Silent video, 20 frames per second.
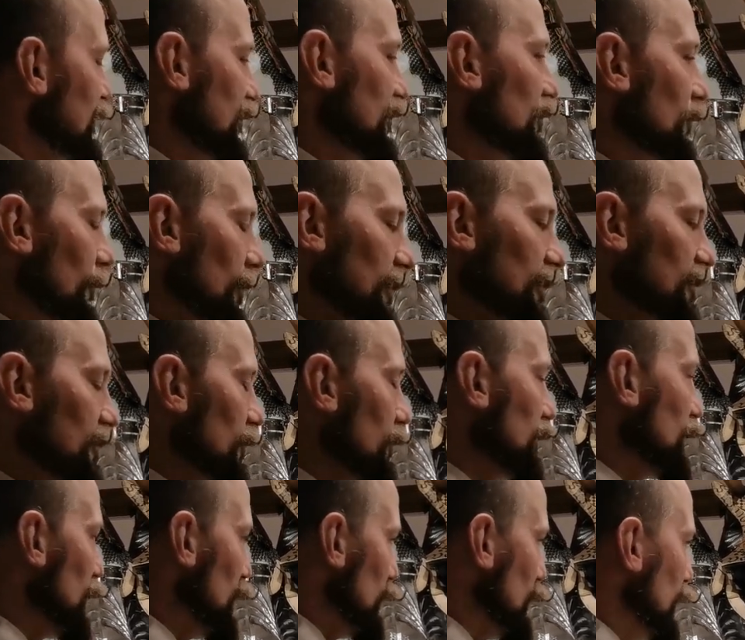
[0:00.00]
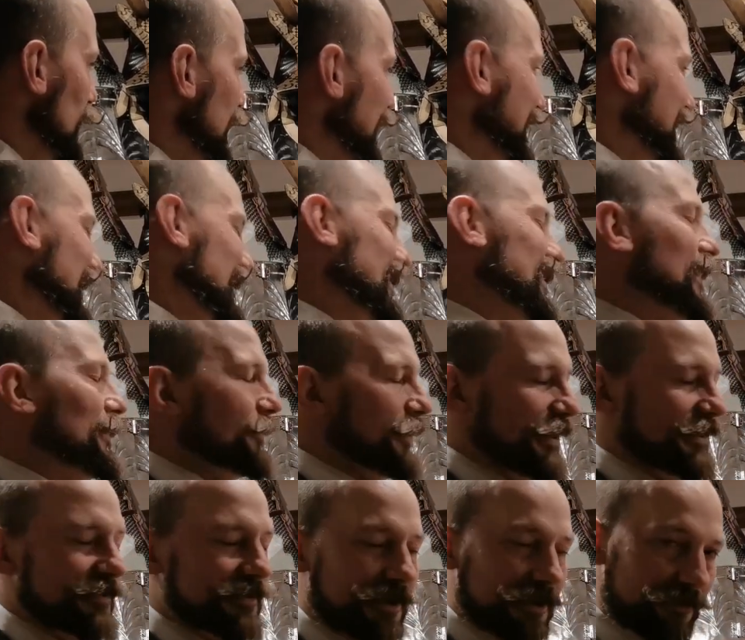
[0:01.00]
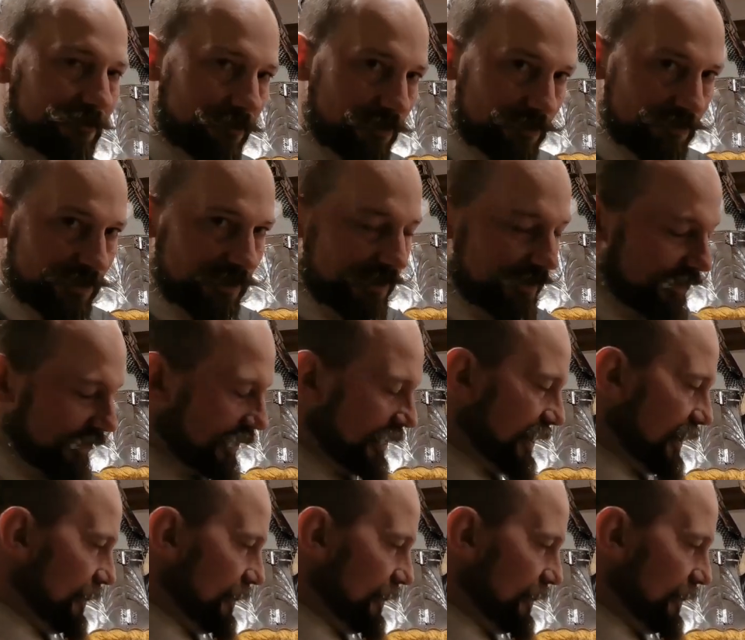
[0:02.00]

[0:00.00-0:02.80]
isn't quite so core, and thereby it's kind of modular.